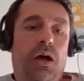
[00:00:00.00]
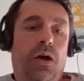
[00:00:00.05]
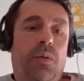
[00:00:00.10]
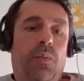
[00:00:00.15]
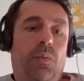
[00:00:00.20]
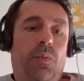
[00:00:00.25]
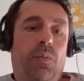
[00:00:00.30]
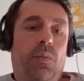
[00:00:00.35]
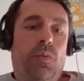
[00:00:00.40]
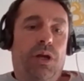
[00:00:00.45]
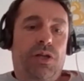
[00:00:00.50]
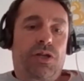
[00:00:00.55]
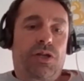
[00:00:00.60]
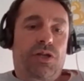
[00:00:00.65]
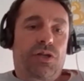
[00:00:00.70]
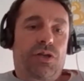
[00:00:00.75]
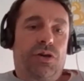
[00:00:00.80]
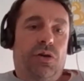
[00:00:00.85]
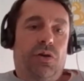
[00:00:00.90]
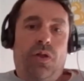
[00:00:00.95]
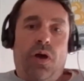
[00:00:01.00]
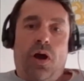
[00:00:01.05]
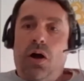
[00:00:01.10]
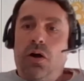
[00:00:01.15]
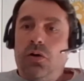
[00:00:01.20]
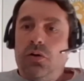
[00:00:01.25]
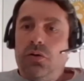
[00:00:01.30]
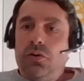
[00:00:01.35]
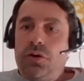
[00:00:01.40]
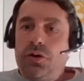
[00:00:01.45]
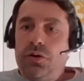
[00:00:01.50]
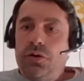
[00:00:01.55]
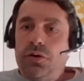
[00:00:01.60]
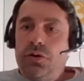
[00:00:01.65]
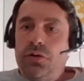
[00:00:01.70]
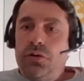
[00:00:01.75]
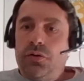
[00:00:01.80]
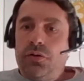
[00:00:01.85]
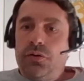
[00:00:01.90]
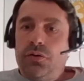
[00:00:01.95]
which on the whole
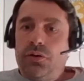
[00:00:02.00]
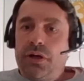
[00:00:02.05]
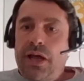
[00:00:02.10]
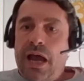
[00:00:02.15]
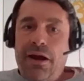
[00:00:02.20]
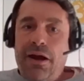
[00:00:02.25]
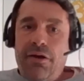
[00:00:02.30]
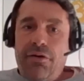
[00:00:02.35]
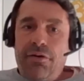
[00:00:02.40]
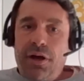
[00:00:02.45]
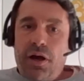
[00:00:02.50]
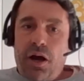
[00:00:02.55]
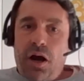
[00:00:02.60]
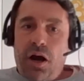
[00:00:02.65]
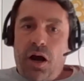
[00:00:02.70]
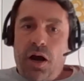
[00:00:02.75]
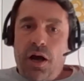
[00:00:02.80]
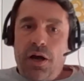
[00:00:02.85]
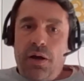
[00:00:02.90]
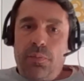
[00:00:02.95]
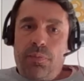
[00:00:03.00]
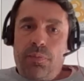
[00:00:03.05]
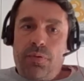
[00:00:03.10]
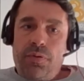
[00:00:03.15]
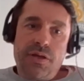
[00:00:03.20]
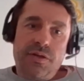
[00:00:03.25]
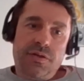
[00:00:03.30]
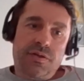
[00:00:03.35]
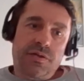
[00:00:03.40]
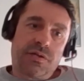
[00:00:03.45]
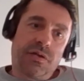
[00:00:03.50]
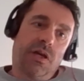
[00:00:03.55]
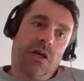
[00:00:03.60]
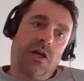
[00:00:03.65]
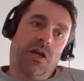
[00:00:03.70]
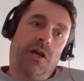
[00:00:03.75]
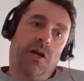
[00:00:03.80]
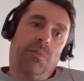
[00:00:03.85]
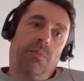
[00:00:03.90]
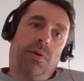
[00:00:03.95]
can carry a higher price.
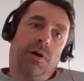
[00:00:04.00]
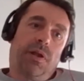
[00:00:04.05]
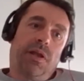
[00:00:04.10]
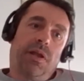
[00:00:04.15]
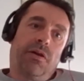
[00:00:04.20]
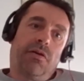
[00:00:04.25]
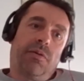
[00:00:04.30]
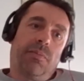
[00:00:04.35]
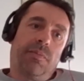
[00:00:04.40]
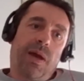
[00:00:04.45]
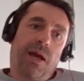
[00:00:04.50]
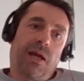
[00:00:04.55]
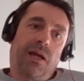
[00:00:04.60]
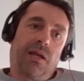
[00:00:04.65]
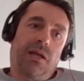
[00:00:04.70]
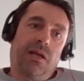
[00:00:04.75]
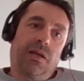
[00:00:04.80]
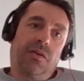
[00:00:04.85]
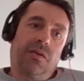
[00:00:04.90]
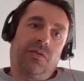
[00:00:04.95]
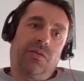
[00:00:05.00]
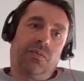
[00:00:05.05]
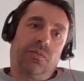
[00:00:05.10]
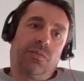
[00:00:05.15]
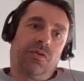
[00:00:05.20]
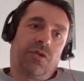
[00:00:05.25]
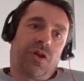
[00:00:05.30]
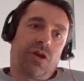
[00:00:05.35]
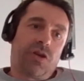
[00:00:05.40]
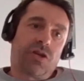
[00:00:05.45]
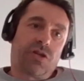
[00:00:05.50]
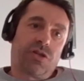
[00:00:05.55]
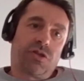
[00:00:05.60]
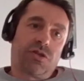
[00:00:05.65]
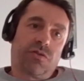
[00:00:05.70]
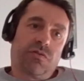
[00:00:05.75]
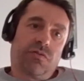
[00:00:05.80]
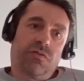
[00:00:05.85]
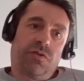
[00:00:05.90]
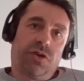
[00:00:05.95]
But there are mechanisms such as the
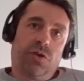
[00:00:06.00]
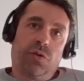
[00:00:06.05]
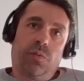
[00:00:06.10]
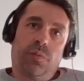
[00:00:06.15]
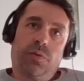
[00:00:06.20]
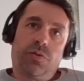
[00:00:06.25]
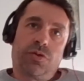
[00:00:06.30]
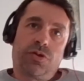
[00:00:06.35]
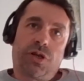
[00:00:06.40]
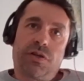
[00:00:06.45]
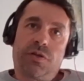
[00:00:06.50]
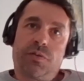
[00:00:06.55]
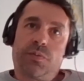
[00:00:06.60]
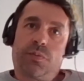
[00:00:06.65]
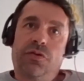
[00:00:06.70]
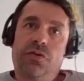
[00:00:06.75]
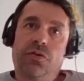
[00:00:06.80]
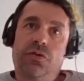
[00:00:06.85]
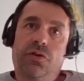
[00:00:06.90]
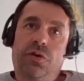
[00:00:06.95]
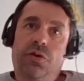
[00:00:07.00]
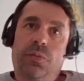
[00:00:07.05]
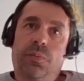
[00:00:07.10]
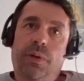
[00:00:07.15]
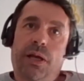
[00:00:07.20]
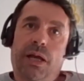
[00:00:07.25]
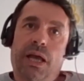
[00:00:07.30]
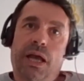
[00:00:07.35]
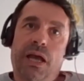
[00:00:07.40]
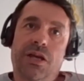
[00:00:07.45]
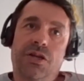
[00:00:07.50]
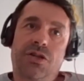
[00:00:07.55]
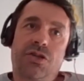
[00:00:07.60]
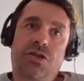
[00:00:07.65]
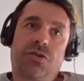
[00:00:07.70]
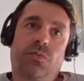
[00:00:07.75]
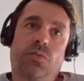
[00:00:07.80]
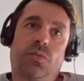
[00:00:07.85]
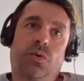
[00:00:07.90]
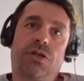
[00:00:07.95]
renewable transport fuel
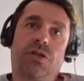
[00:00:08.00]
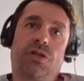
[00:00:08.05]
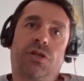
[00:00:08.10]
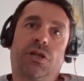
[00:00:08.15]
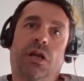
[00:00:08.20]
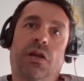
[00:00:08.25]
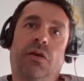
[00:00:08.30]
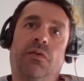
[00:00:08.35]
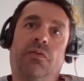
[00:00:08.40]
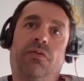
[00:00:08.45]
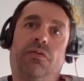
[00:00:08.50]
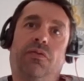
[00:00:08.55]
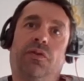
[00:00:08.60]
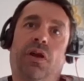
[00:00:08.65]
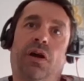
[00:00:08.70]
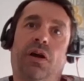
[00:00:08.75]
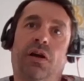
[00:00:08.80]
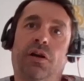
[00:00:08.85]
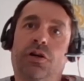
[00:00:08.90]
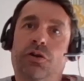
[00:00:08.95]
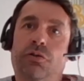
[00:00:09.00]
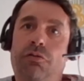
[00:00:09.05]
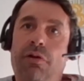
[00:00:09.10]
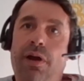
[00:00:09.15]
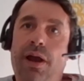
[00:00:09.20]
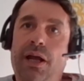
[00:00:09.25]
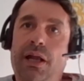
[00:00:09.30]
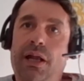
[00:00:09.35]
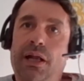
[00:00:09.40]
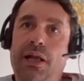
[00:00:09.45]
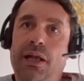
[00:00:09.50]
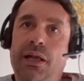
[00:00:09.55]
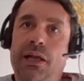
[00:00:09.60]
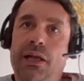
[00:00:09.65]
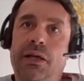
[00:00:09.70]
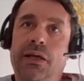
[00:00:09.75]
obligation, which, if done correctly,